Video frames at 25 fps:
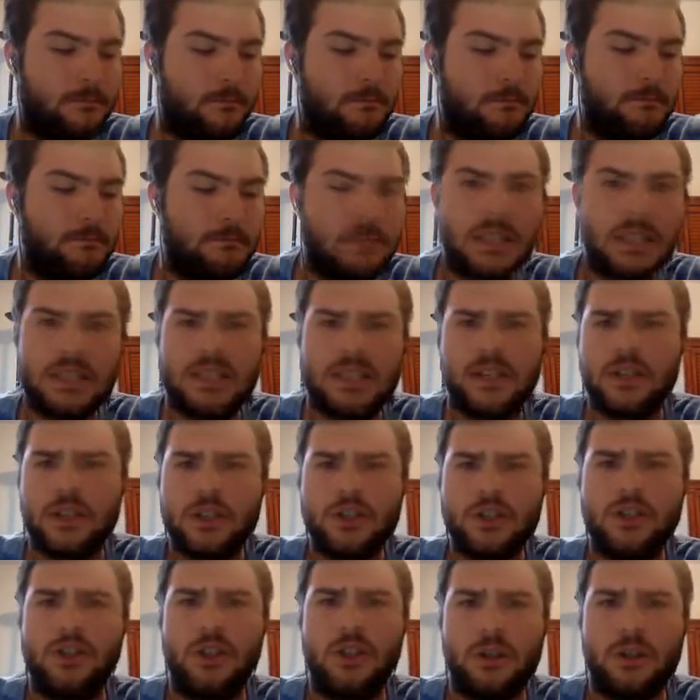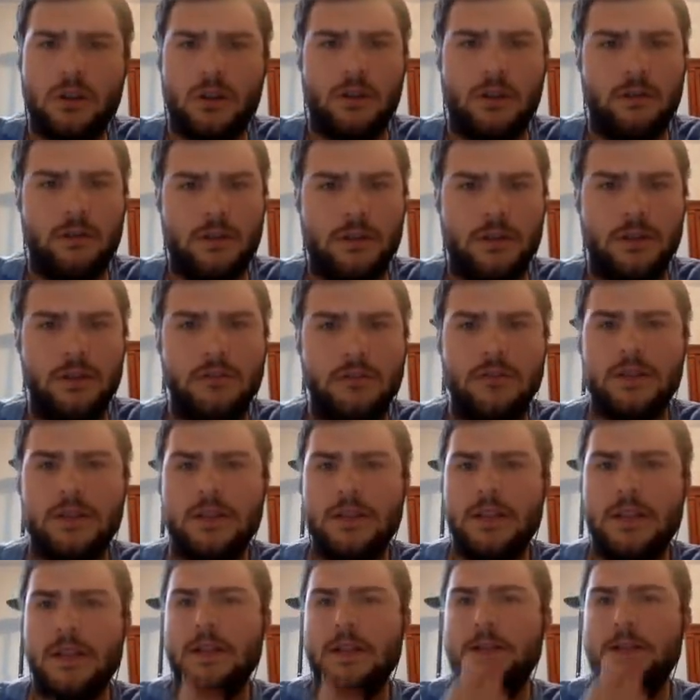Like I said, usually they're offensive
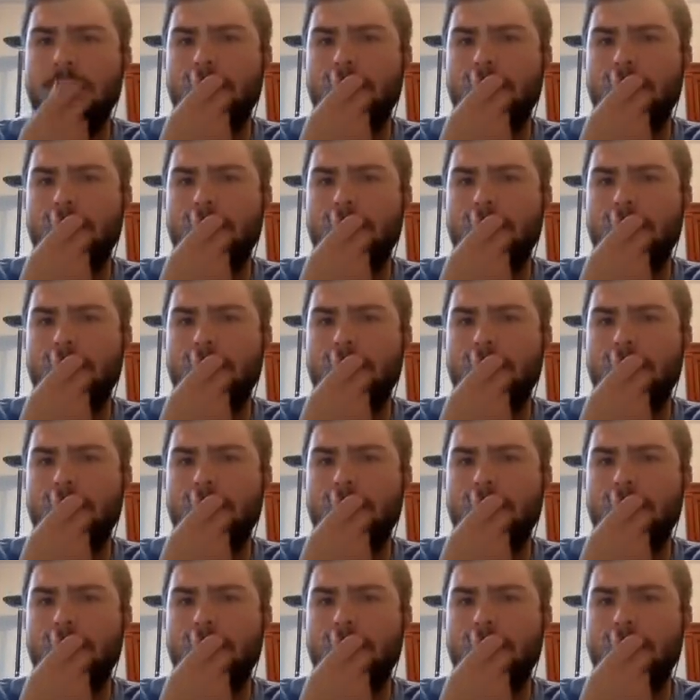these days,